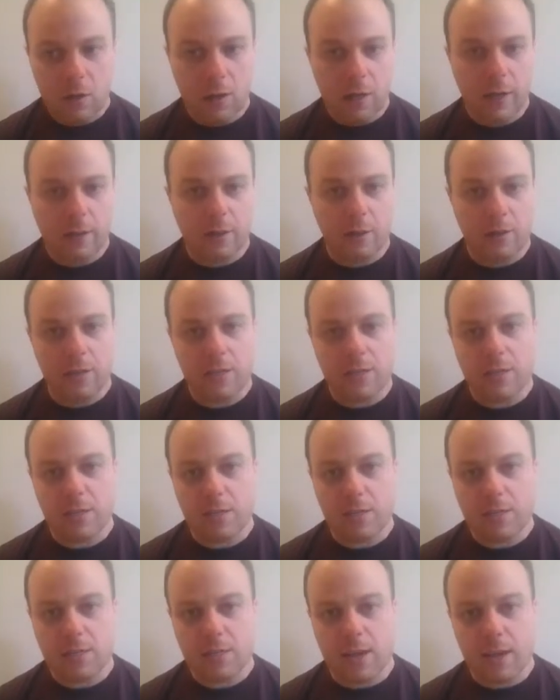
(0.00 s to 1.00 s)
Like the
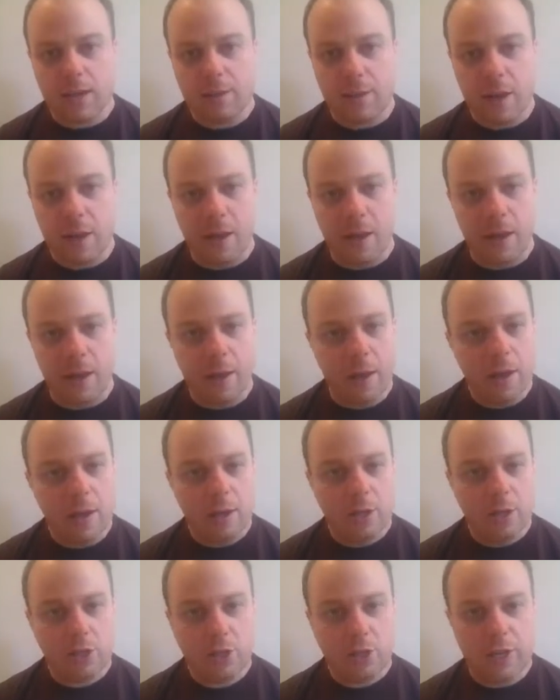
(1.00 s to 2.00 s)
listing said, they
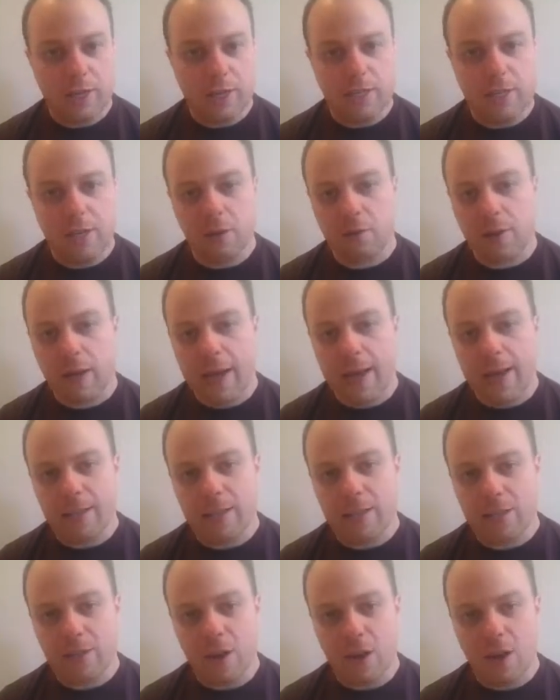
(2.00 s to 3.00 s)
changed out the
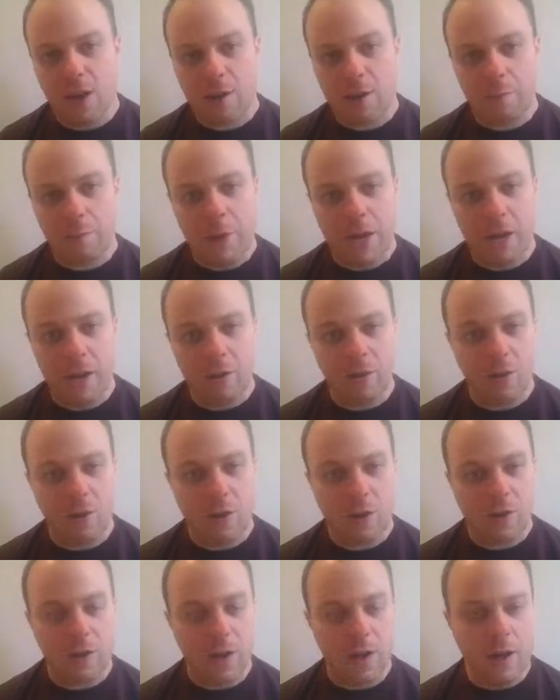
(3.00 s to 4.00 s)
headstock, made it
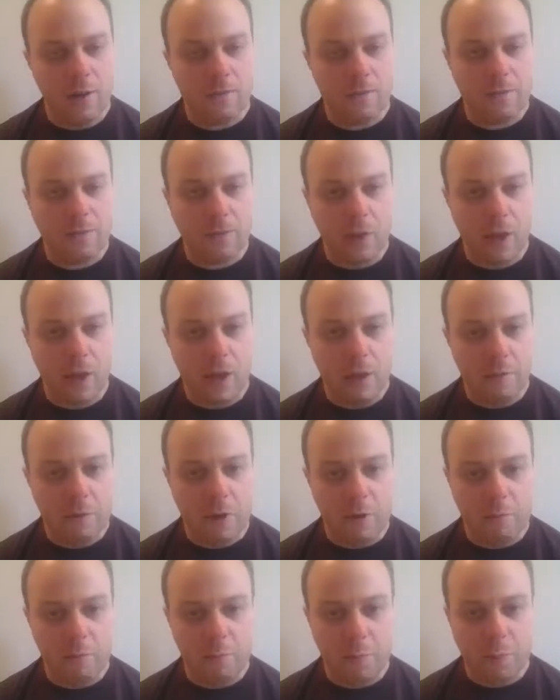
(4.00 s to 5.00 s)
look
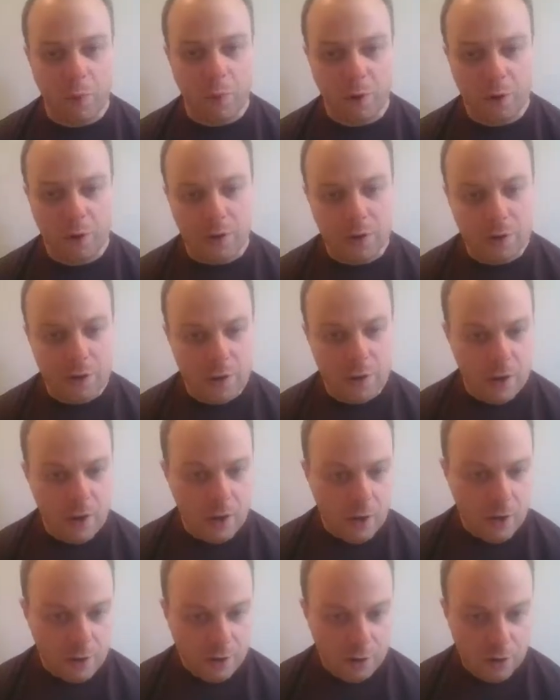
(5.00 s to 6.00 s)
flamed and burnt,
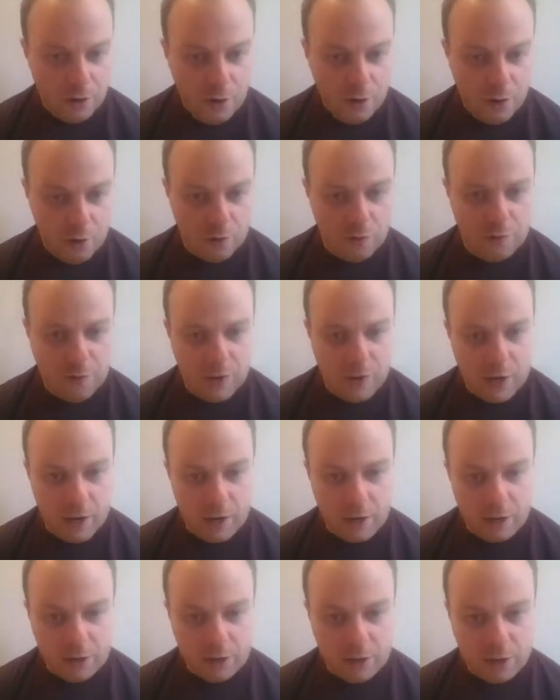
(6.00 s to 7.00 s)
new
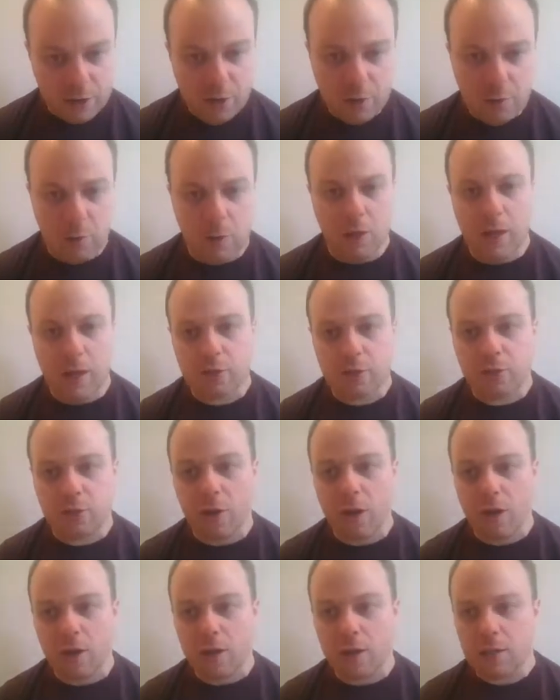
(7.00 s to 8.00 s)
finish, new
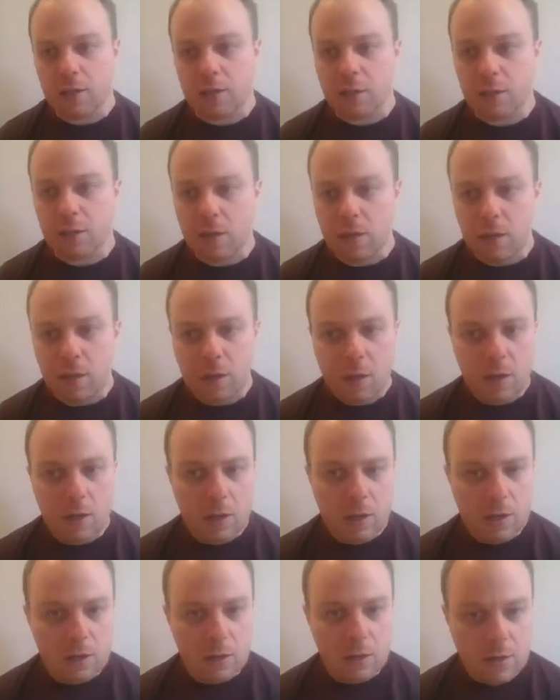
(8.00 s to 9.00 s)
electronics.
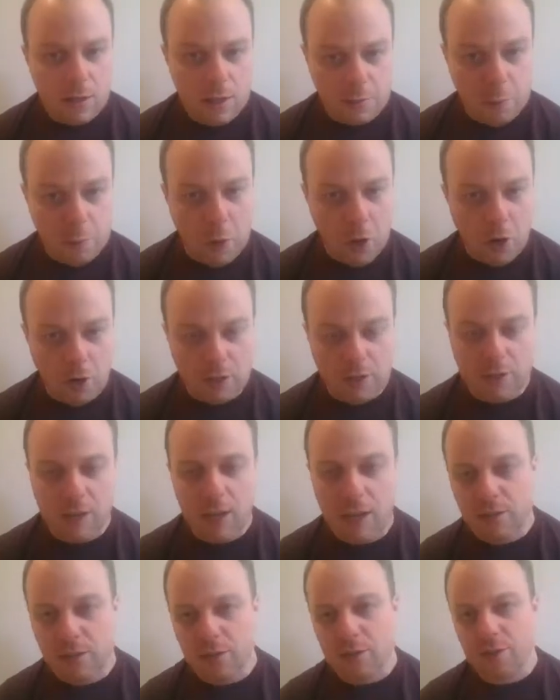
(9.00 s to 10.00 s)
This parts
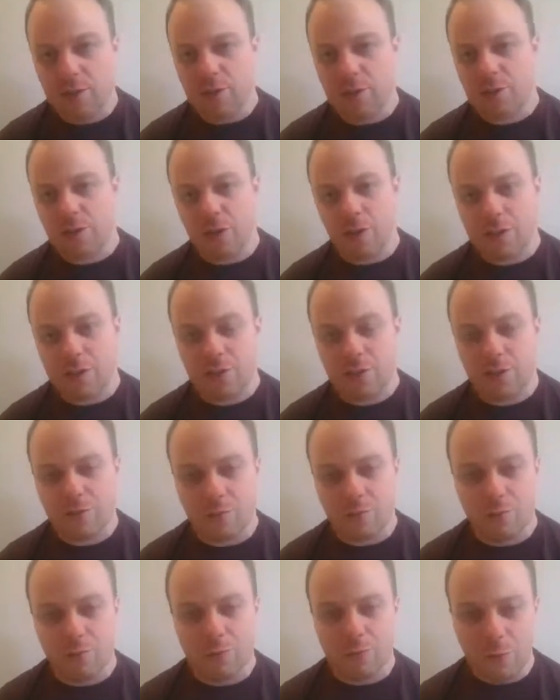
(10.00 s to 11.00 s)
caster just
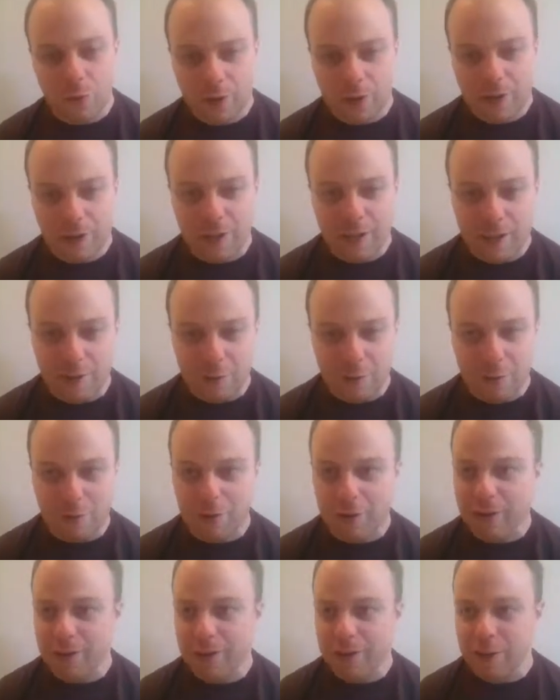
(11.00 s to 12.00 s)
looks really,
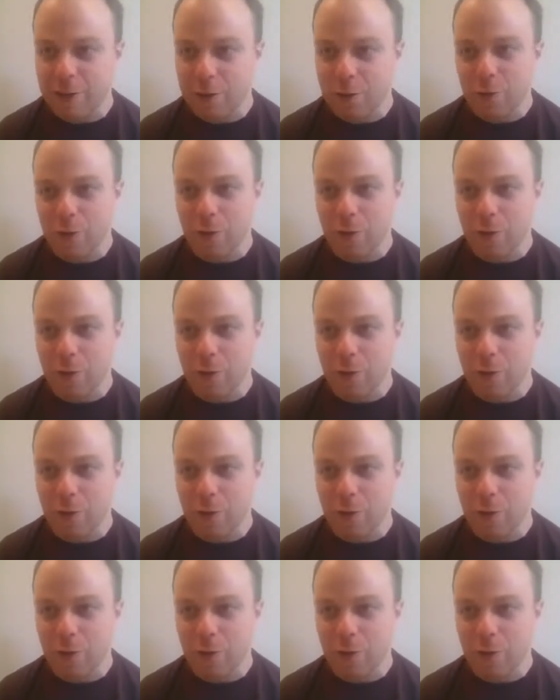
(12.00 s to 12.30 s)
really